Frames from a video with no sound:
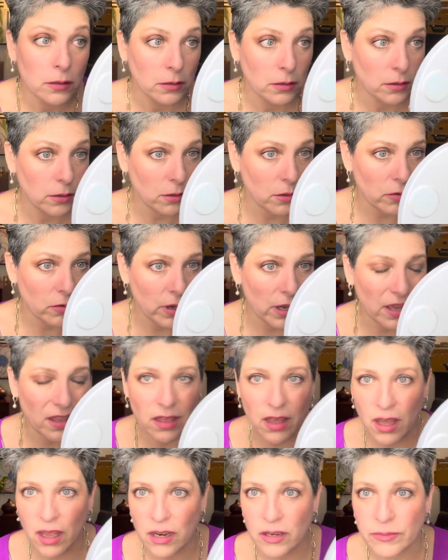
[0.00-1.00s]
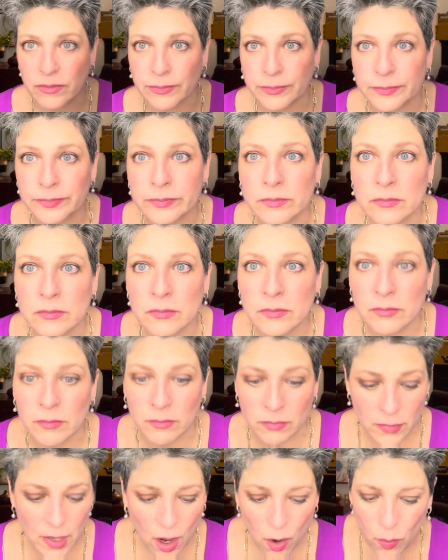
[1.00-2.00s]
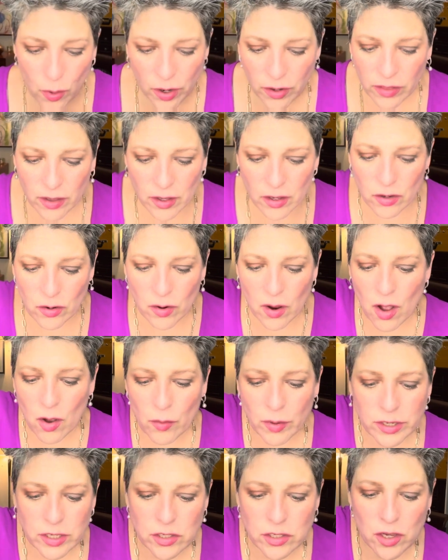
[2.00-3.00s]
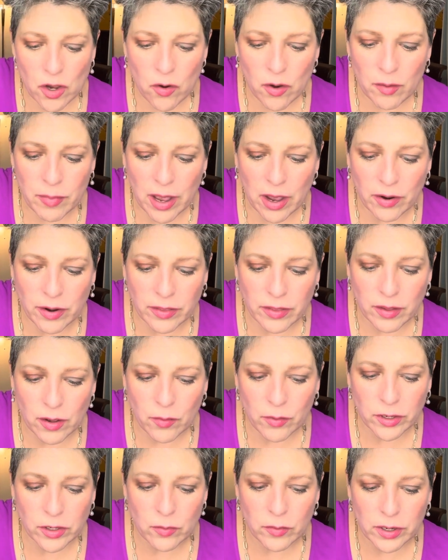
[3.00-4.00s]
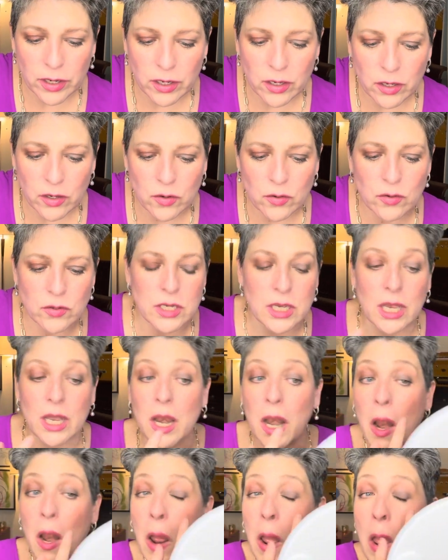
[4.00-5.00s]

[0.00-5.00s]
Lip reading: Don't you hate that? A word that you always know about, and then when you want to use it,